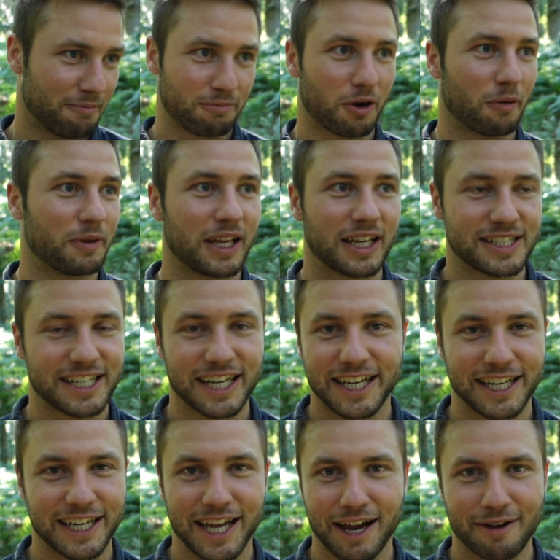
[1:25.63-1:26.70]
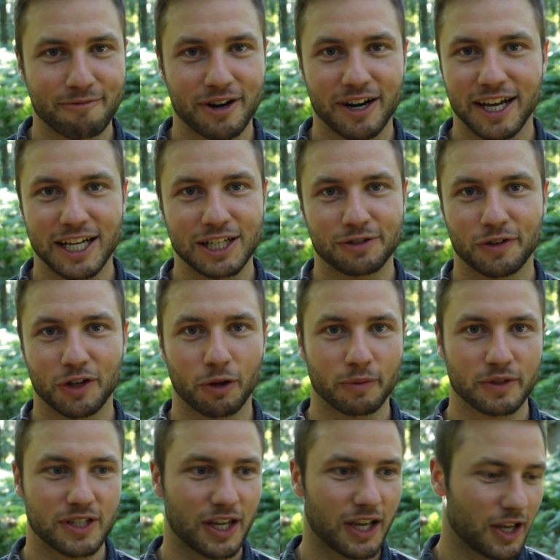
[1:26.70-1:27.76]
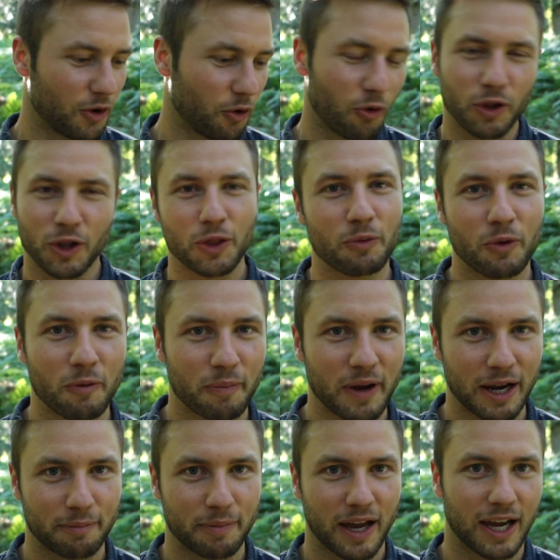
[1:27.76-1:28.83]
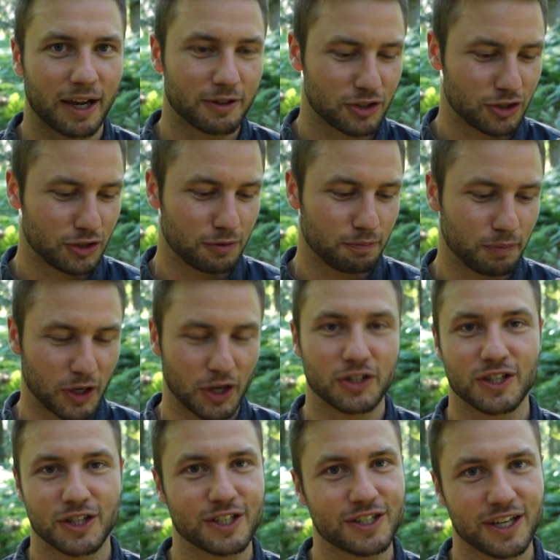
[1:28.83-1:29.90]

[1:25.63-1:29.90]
probably a second camera, intervalometer, all in the one backpack because of the